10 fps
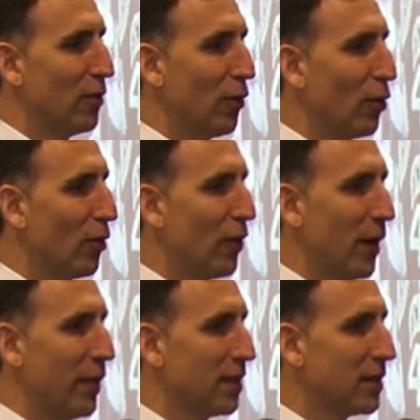4 or
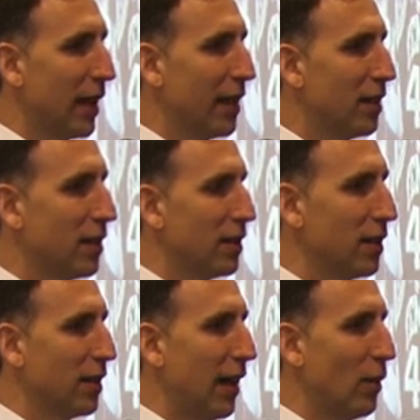5 years later,
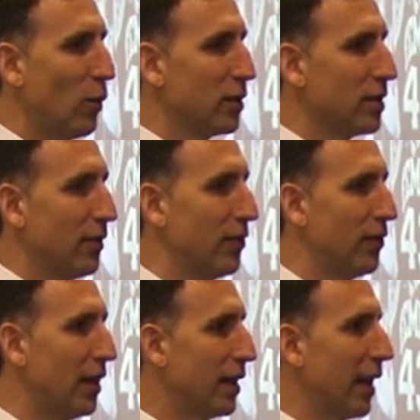I was a
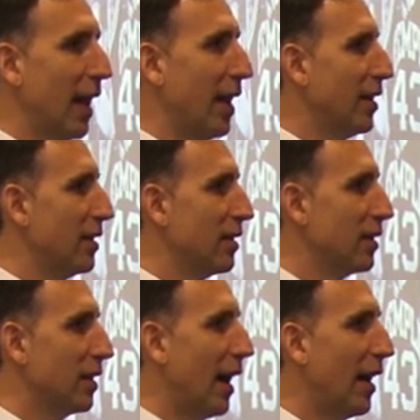Philly guy.
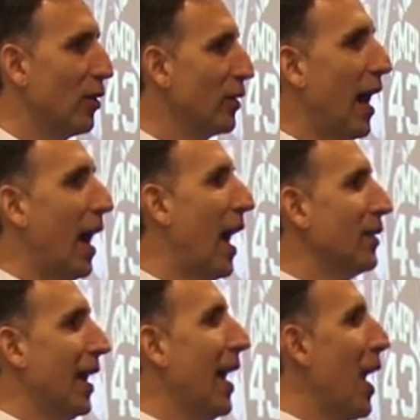I don't know how
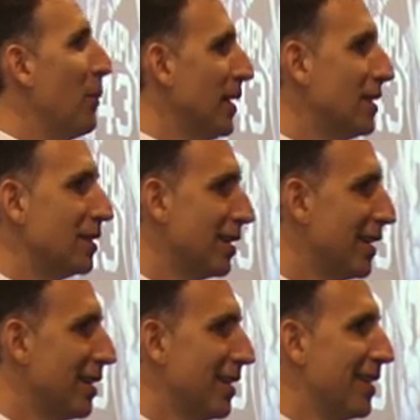that happened,
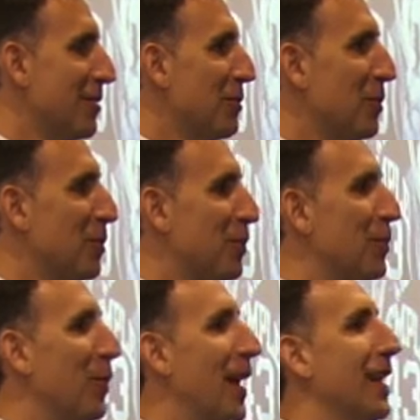
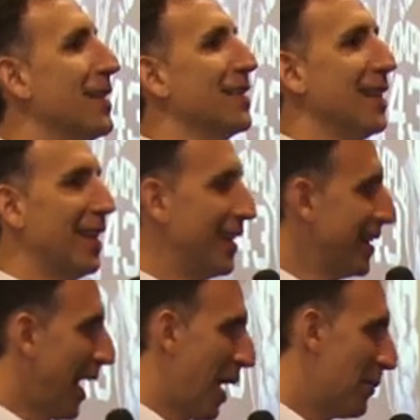but it
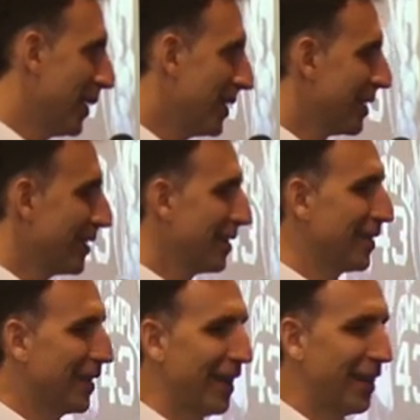did happen.
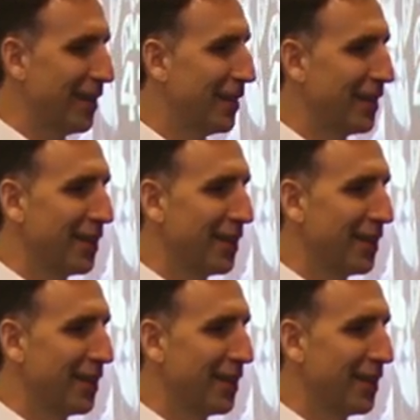And